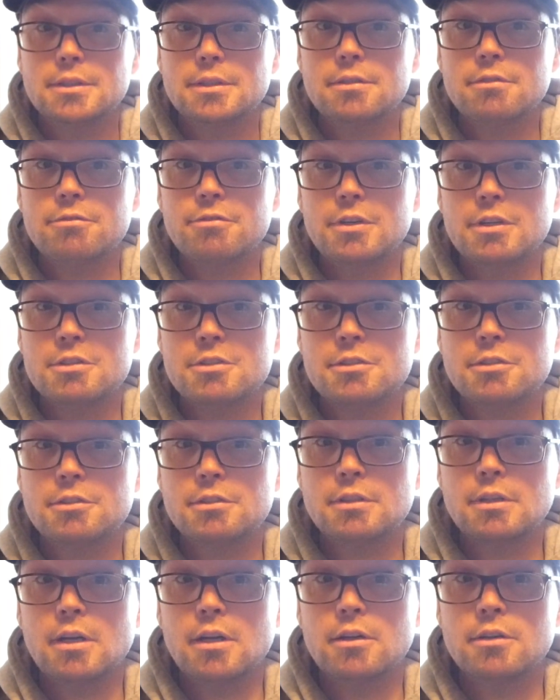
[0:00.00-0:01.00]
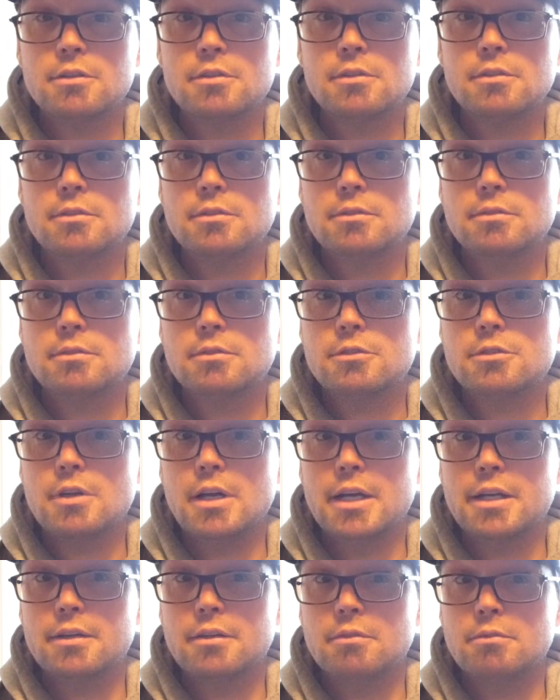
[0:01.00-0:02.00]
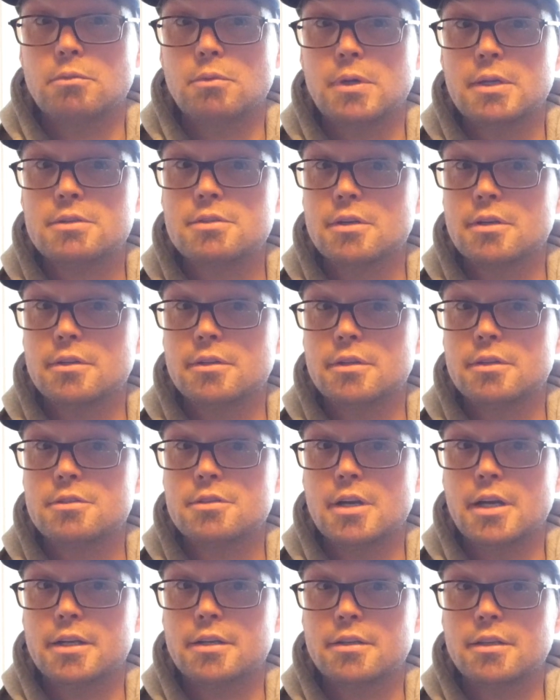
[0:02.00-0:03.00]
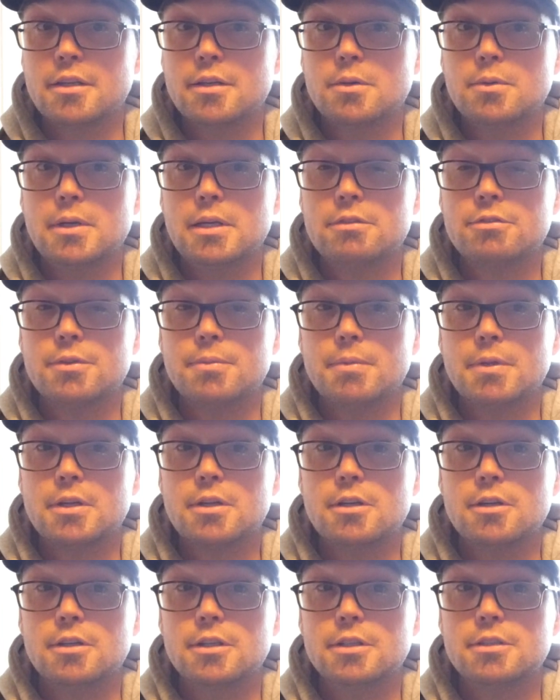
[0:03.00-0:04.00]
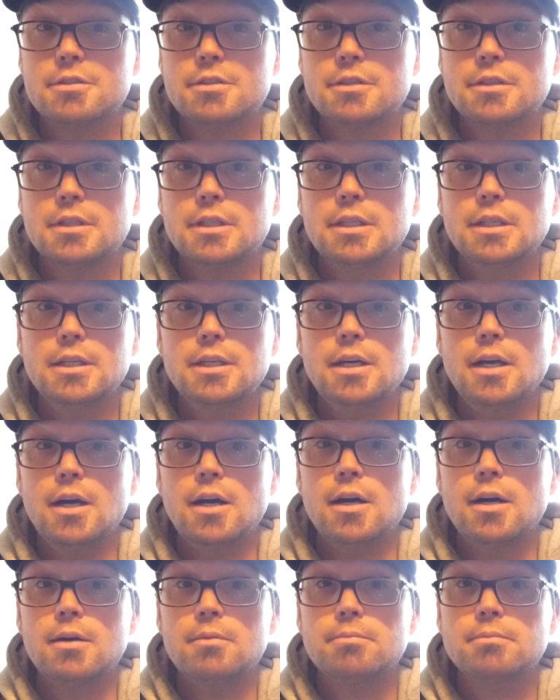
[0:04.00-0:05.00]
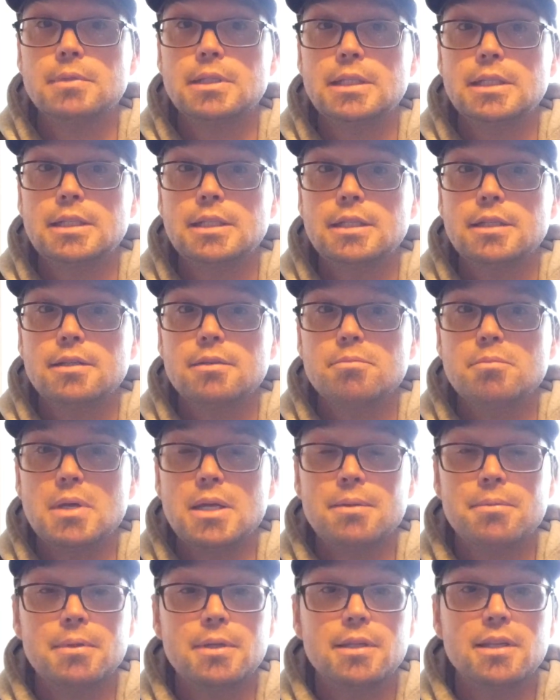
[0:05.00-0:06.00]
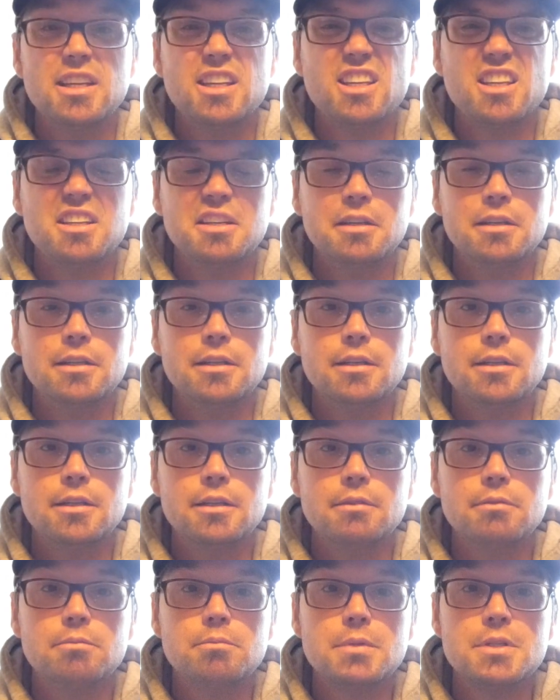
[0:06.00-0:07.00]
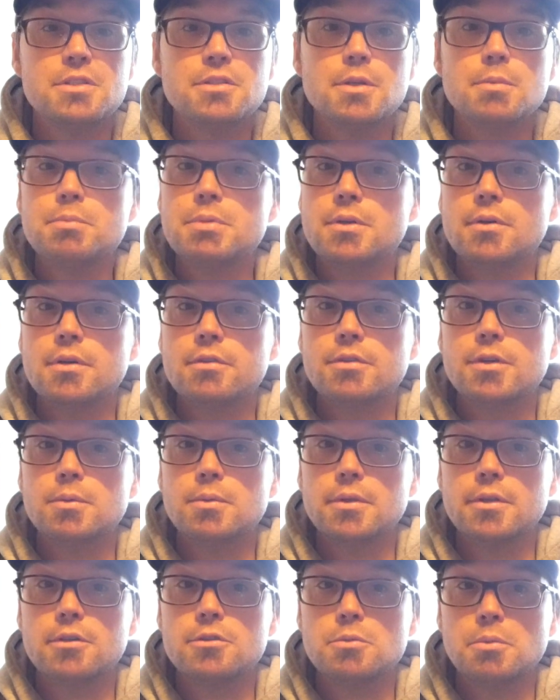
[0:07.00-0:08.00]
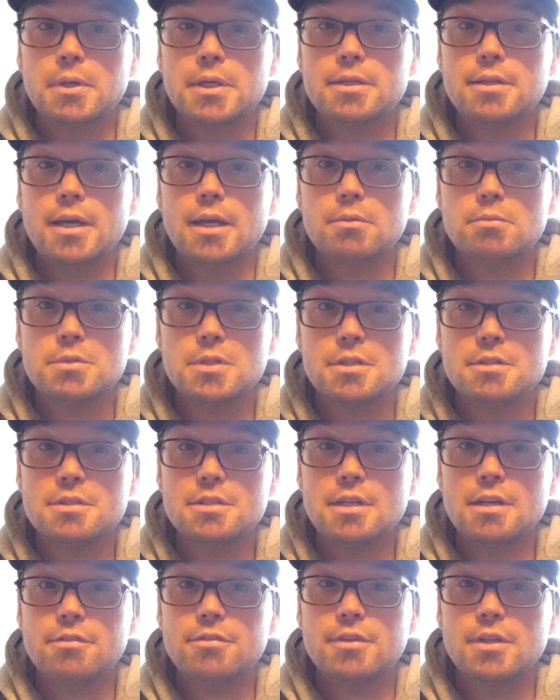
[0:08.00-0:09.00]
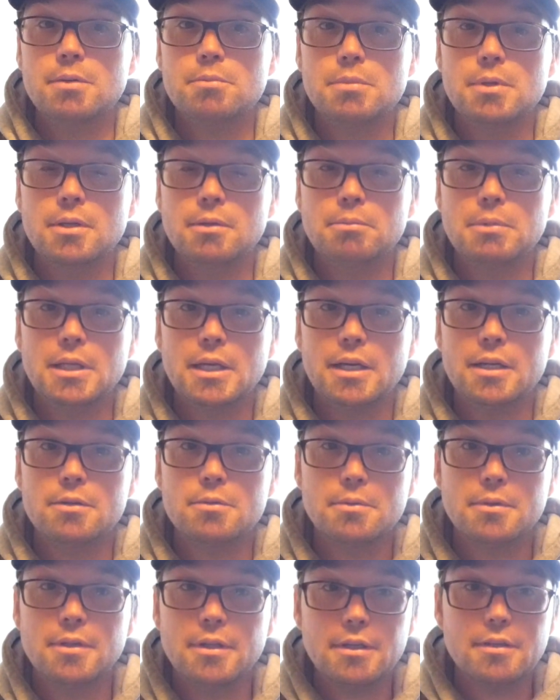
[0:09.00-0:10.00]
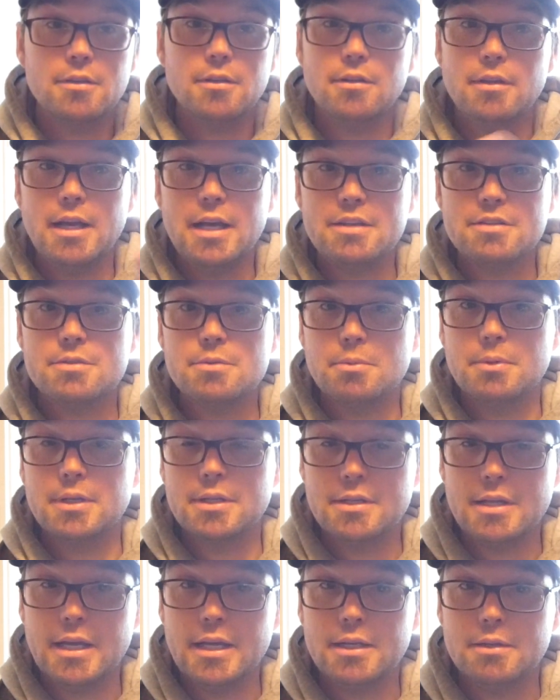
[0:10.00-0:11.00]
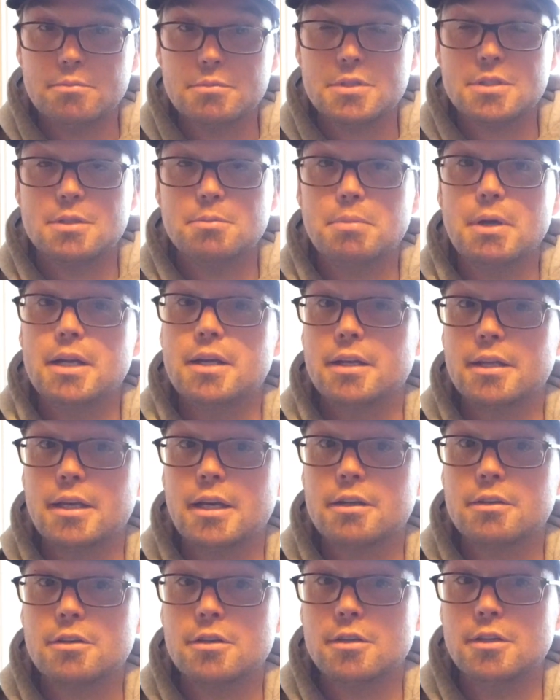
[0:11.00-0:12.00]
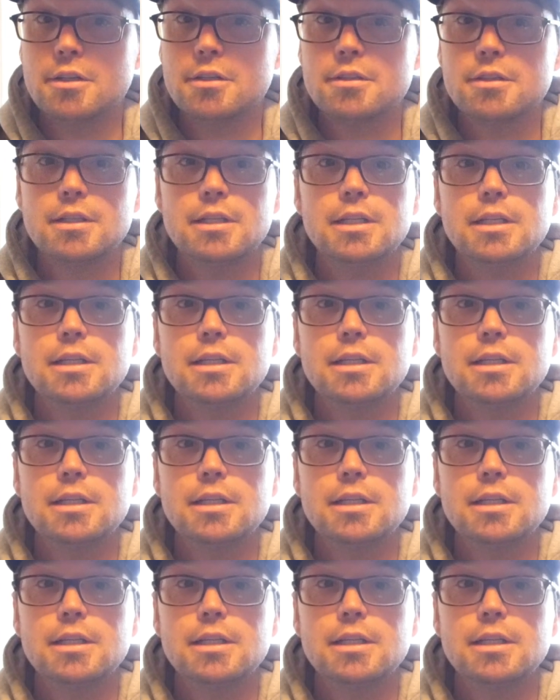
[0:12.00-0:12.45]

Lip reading: Fish are trying to winter, they're trying to get away from the current. Maybe like in a Mississippi River where there's wing dams and stuff, that'd be behind like the last wing dams, depending on current.